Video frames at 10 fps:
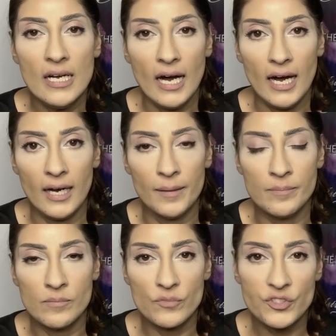
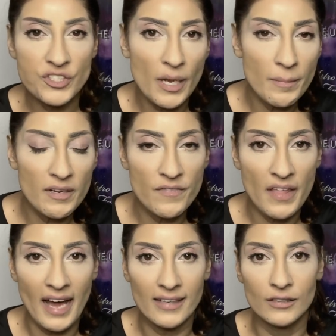Um, some of
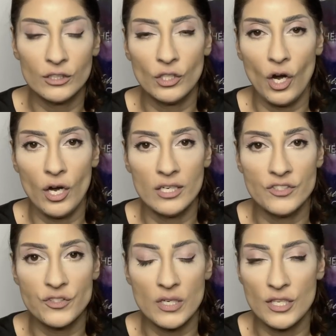that could
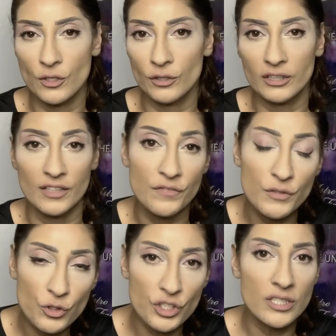cause either
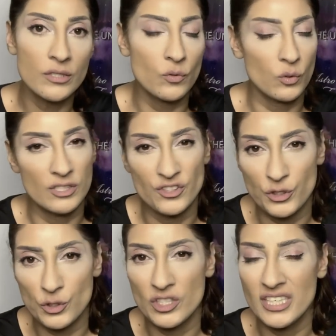confusion or
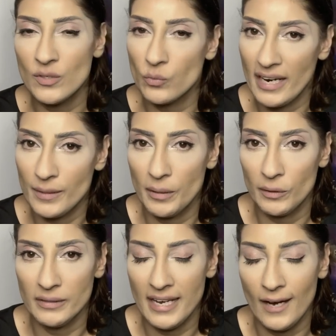uncertainty right
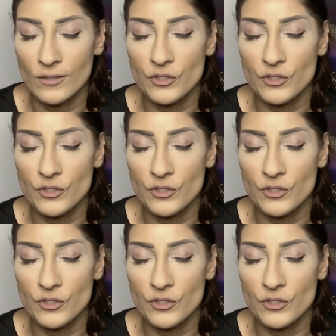about now.